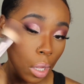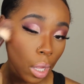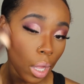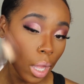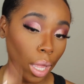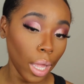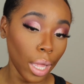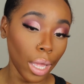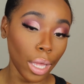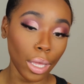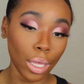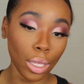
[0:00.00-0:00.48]

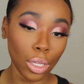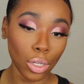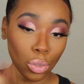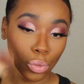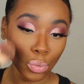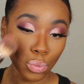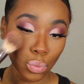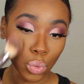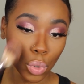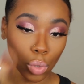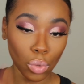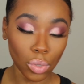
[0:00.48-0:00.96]
And
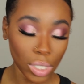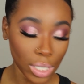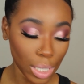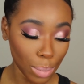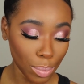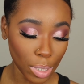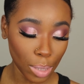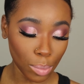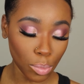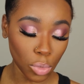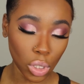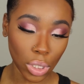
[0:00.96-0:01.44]
rose up
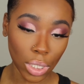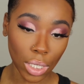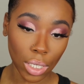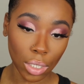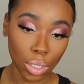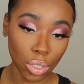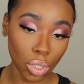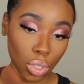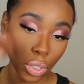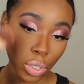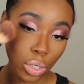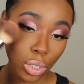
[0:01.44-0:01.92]
them
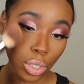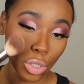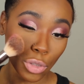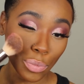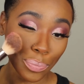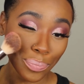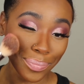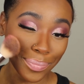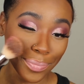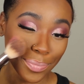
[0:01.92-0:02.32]
cheeks, girl.